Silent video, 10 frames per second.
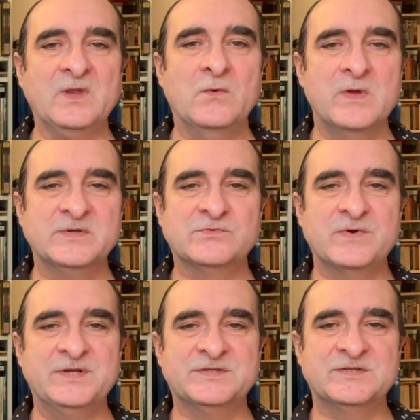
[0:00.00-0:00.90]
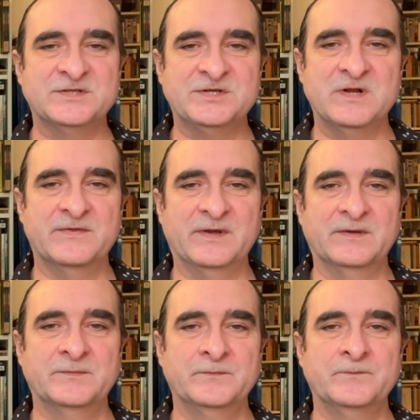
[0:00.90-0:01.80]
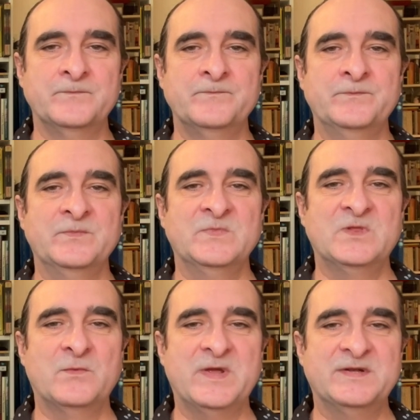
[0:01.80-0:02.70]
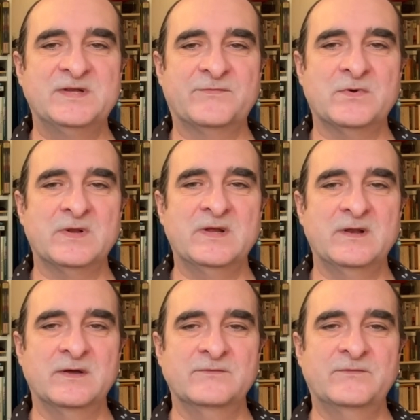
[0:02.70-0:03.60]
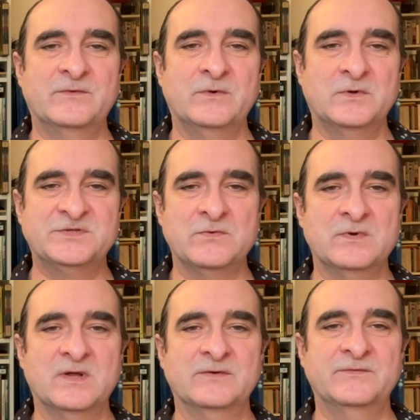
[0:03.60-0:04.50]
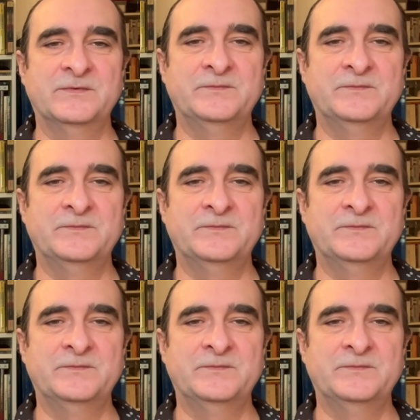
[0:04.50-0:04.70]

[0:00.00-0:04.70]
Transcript: We must reach such a nothing that we indifferently love or don't love